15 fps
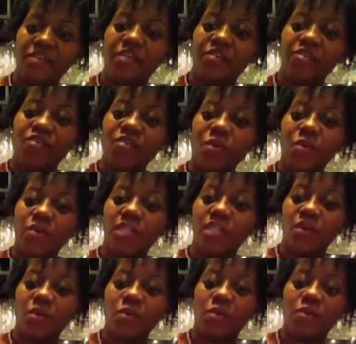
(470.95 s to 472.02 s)
folded
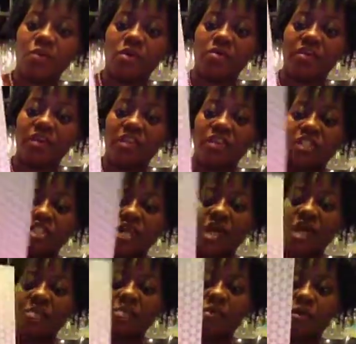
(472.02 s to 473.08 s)
1/4 of an inch
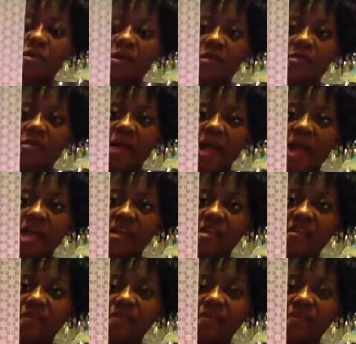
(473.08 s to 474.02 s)
upward on the back,